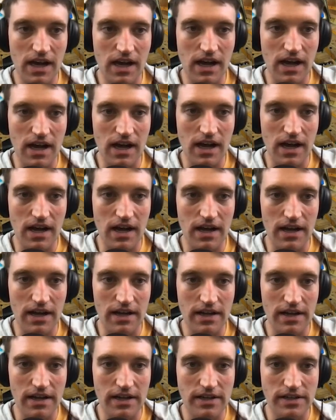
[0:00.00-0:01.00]
uh,
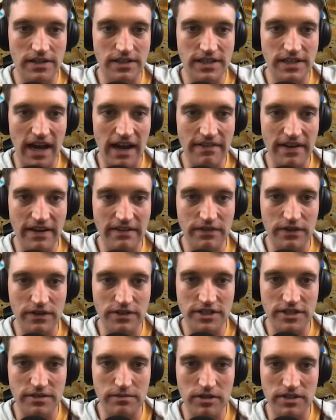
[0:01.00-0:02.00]
dive
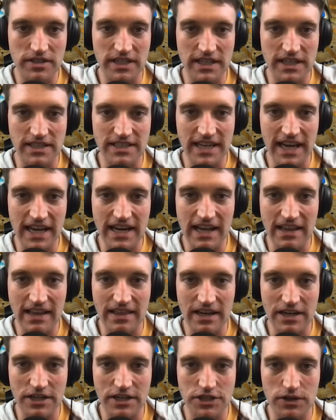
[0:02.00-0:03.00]
headfirst in the most insane
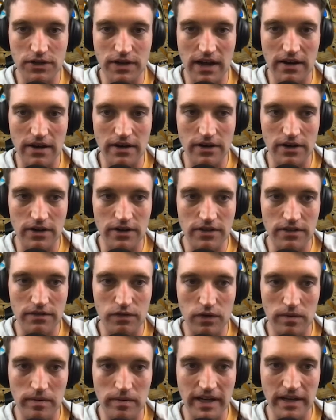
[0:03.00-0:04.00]
athletic showdown on
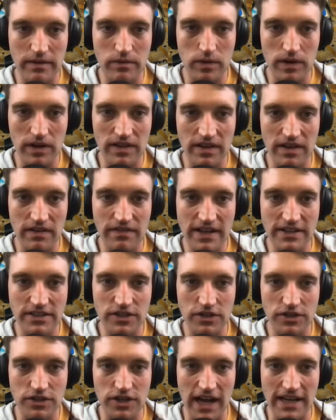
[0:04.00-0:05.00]
earth, forming it where the
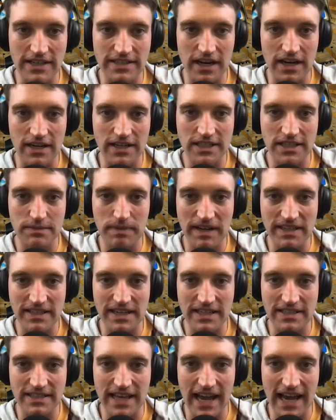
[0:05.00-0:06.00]
events are as
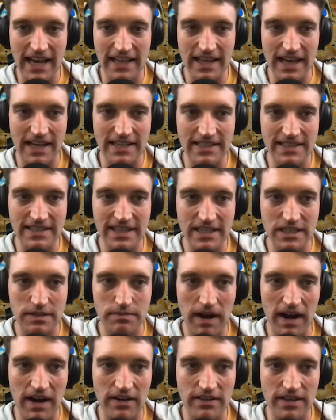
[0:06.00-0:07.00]
unexpected as the headlines that
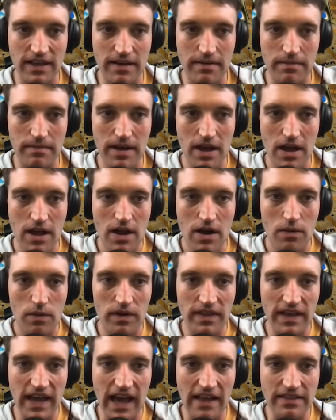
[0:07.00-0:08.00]
inspired them,
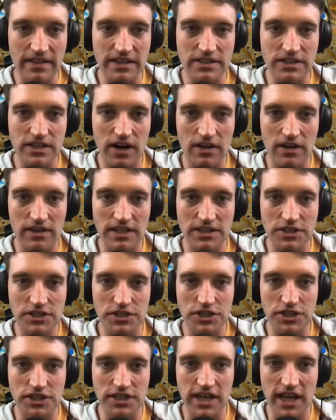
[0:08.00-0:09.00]
where the athletes are,
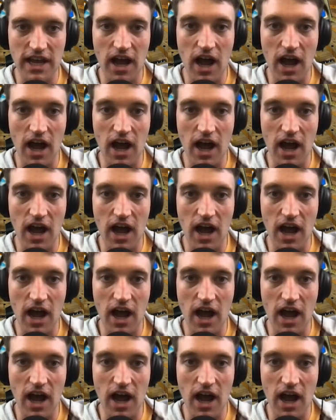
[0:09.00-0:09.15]
let's just